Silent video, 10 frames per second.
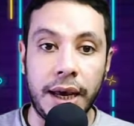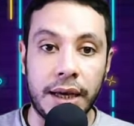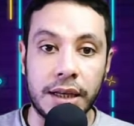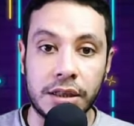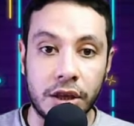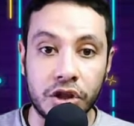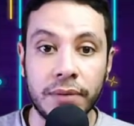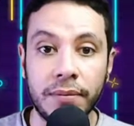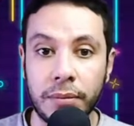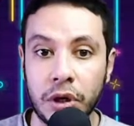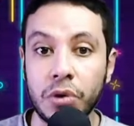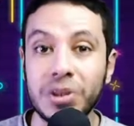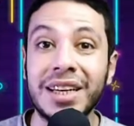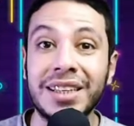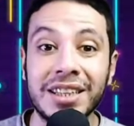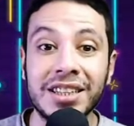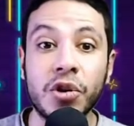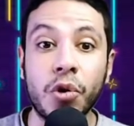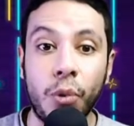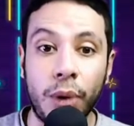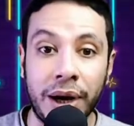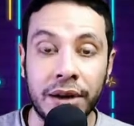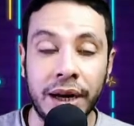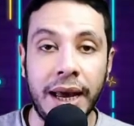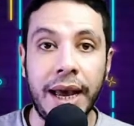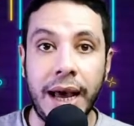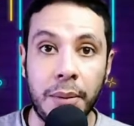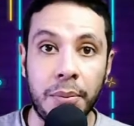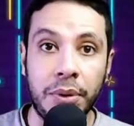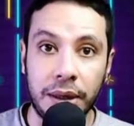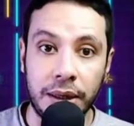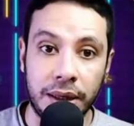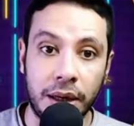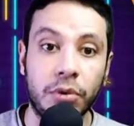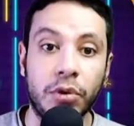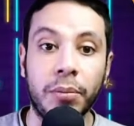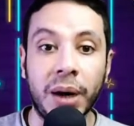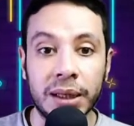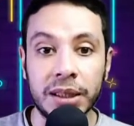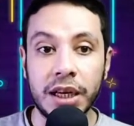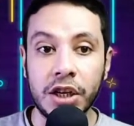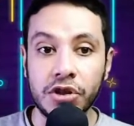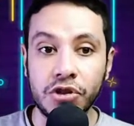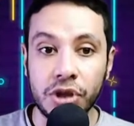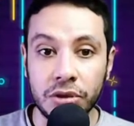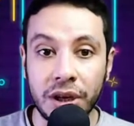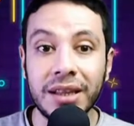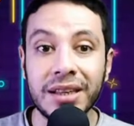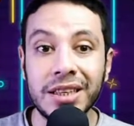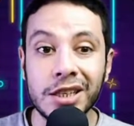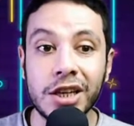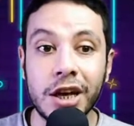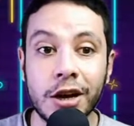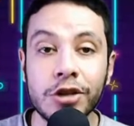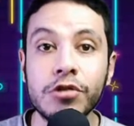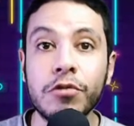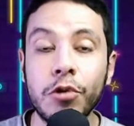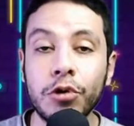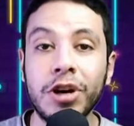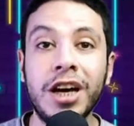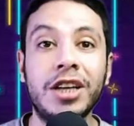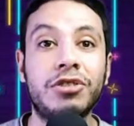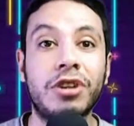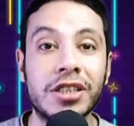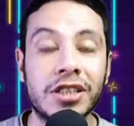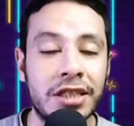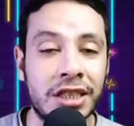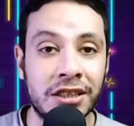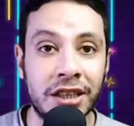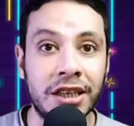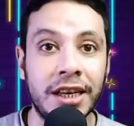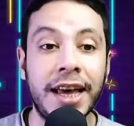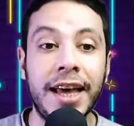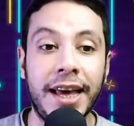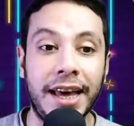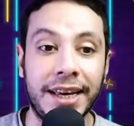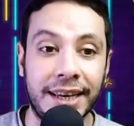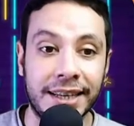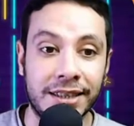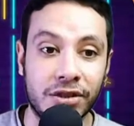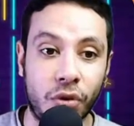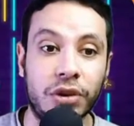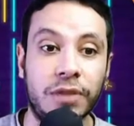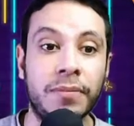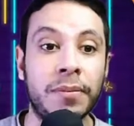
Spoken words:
section, because it is where applicable. But in general, this is for transiting cases only.